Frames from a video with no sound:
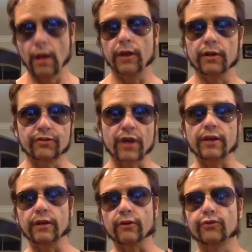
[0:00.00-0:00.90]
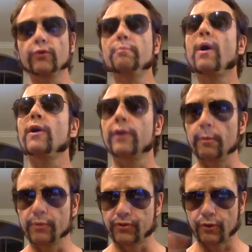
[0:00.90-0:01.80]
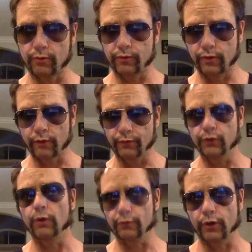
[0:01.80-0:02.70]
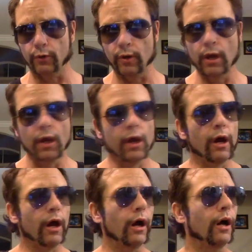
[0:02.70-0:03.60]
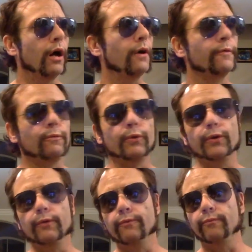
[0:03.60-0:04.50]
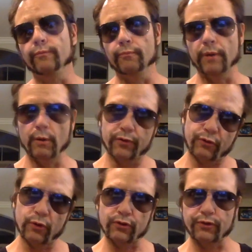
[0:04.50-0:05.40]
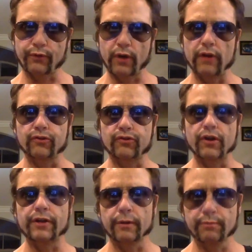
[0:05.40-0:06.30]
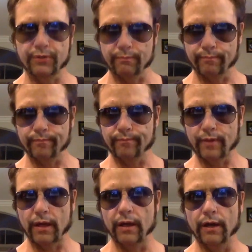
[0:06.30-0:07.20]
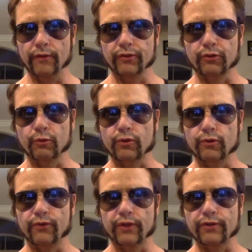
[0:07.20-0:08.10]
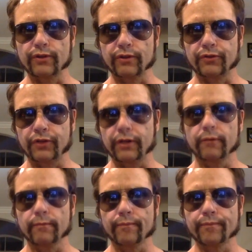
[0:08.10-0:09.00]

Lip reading: An exciting two-part episode of You Don't Know. We met with Christopher S.Jacobs, and this is what you're fixing to see.